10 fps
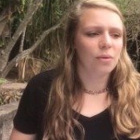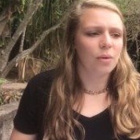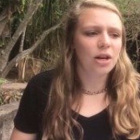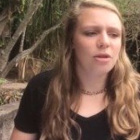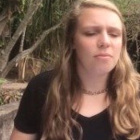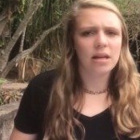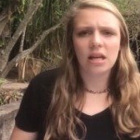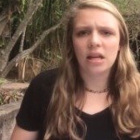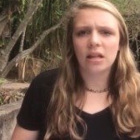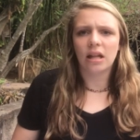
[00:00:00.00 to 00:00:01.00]
what do you
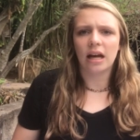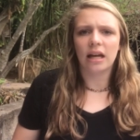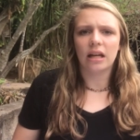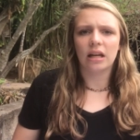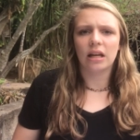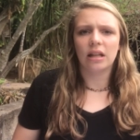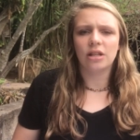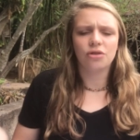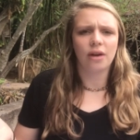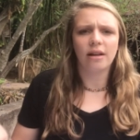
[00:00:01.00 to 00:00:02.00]
mean? Like
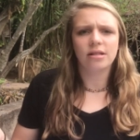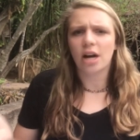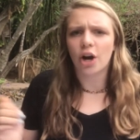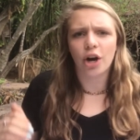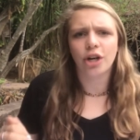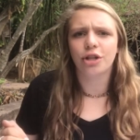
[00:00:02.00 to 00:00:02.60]
this ground's not hard.